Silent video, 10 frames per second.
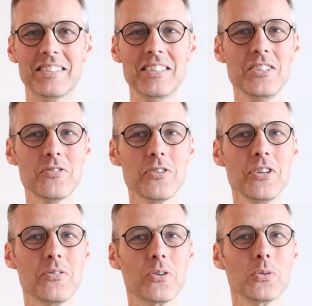These
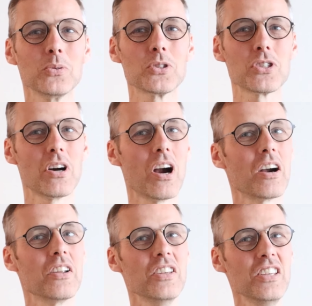3 rules
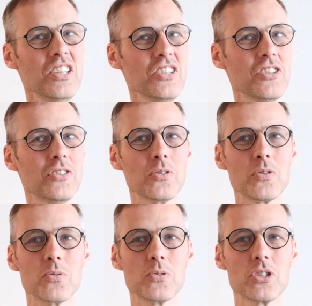are easy to
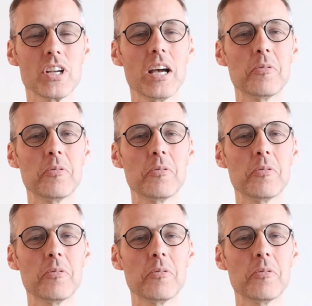use,